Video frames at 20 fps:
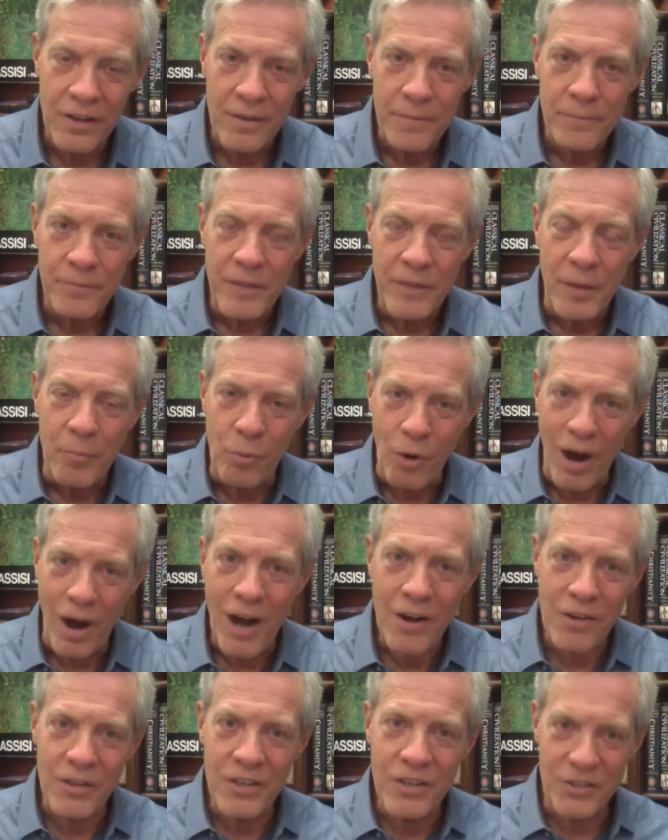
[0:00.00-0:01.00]
Prior to
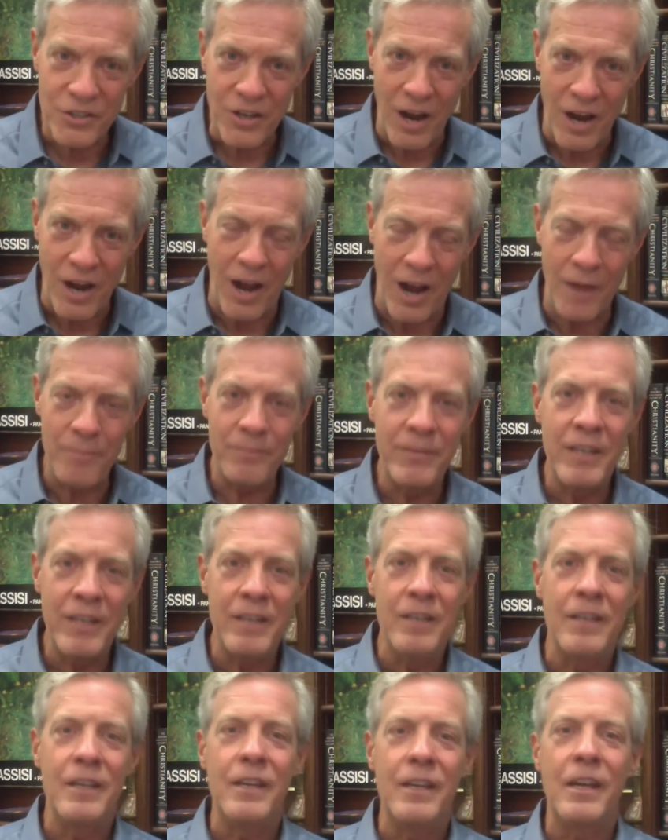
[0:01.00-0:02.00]
this time,
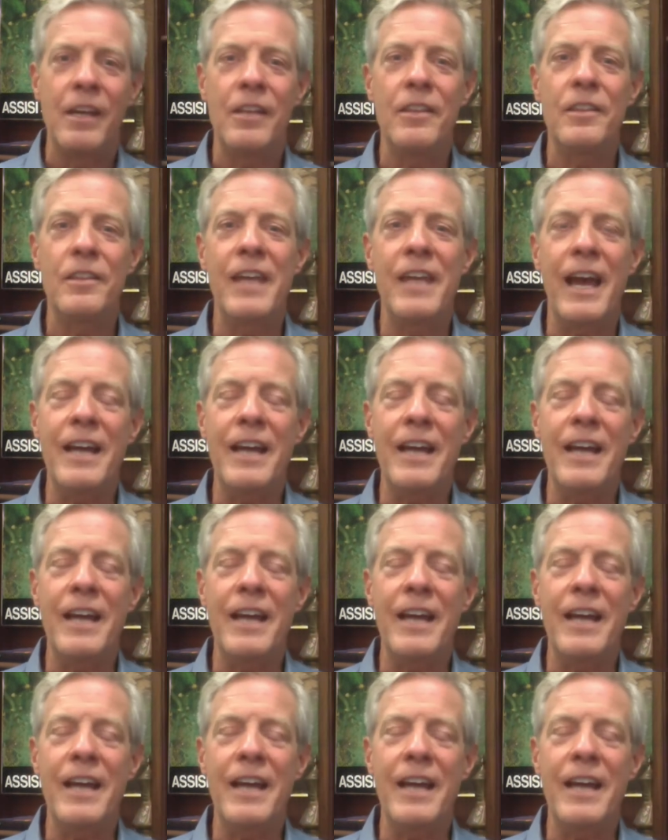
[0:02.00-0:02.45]
the idea